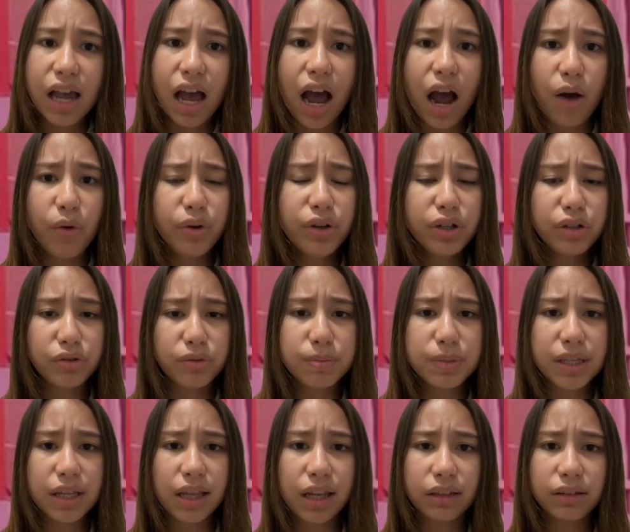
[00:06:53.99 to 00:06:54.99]
our group
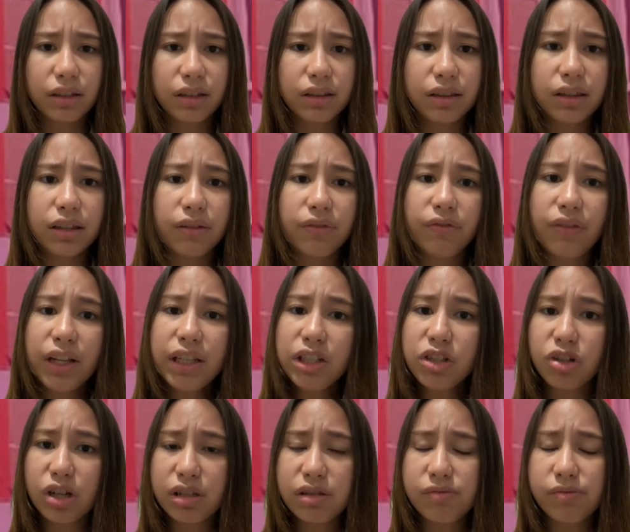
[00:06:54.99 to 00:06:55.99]
selected the fund
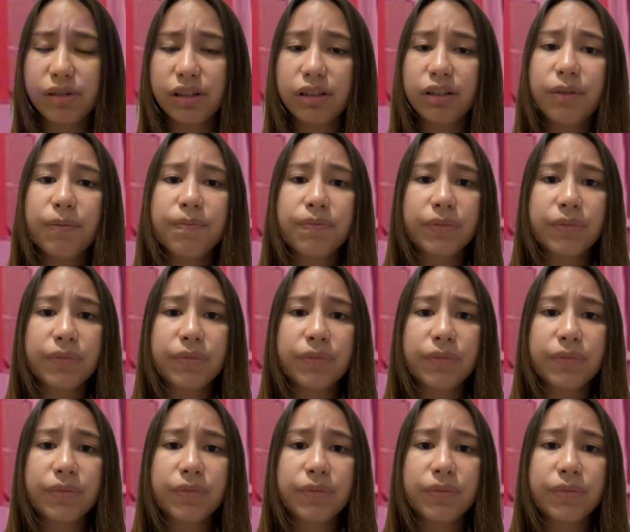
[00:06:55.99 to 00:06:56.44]
transfer